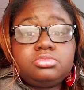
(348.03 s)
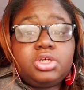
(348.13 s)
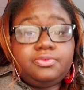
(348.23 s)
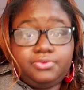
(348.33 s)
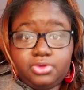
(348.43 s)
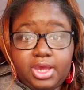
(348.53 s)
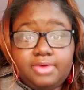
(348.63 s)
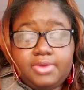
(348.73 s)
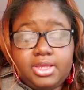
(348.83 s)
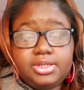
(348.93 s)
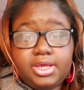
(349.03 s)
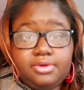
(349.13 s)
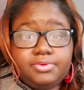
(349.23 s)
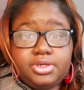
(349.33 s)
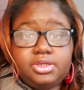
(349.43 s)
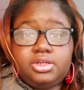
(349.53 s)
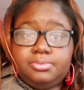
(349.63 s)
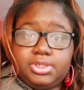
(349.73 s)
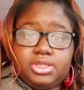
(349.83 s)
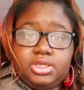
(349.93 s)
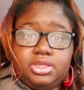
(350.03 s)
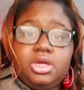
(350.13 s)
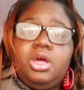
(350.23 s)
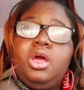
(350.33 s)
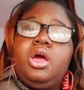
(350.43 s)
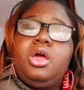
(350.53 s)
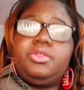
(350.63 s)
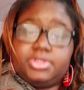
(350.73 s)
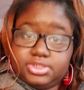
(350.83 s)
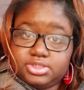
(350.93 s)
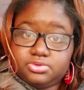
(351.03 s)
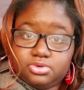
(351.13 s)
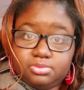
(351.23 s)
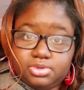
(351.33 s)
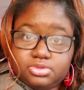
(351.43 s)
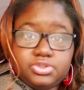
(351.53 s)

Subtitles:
If you have had diarrhea in the beginning, this is normal.